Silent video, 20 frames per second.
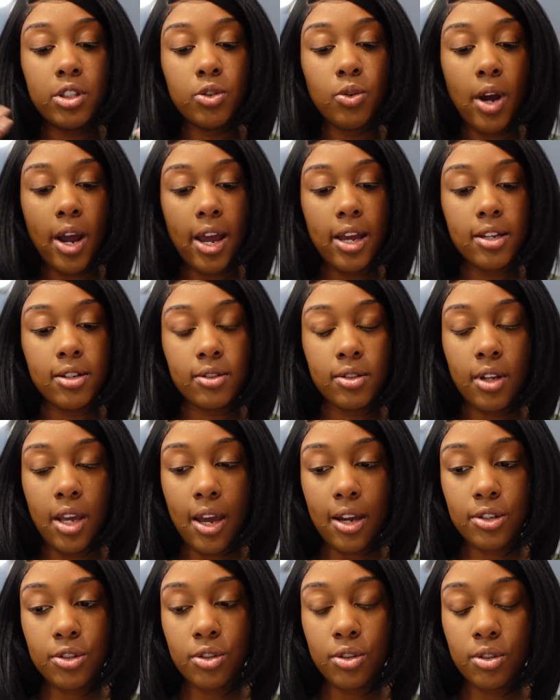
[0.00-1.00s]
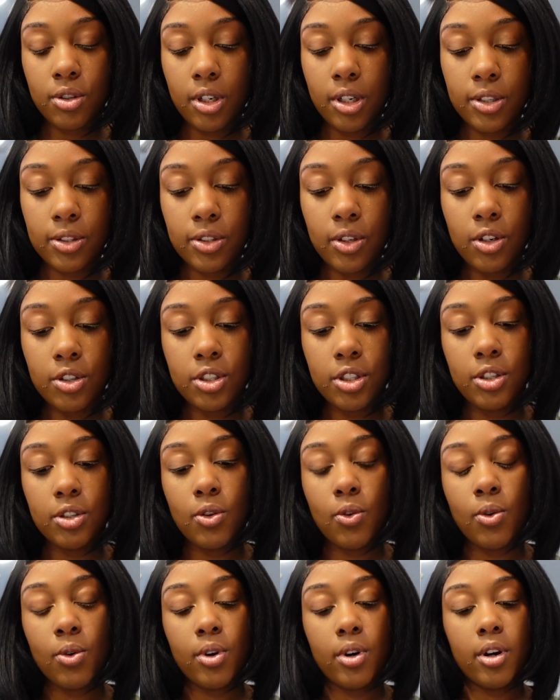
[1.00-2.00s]
try and ask your surgeon
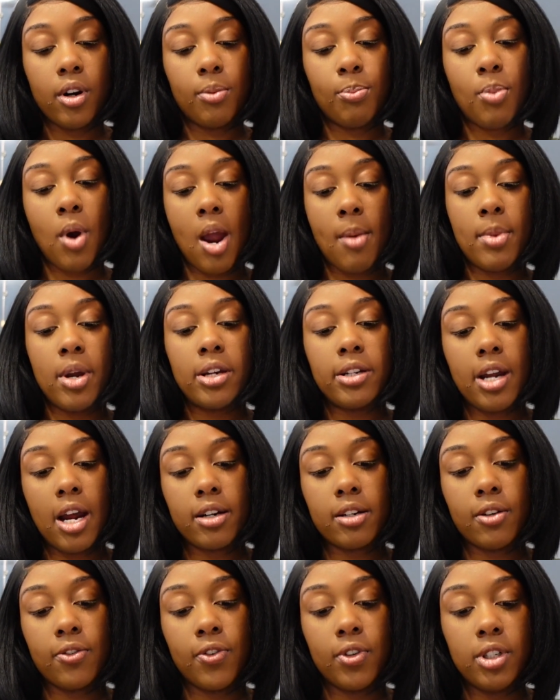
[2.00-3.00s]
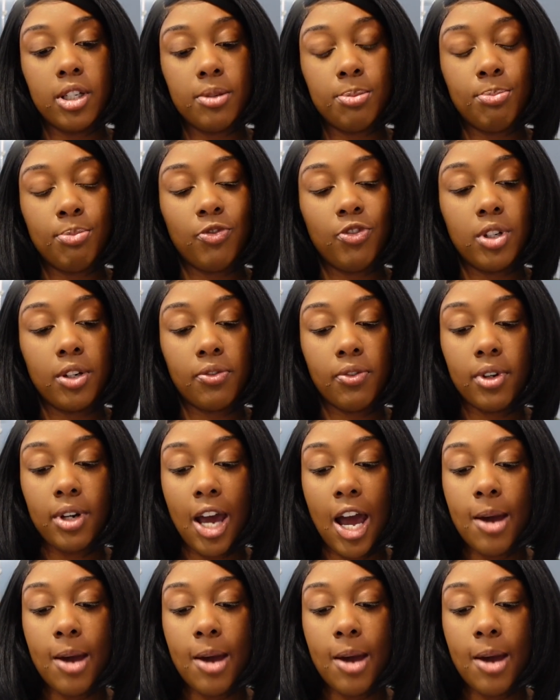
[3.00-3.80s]
or primary doctor for different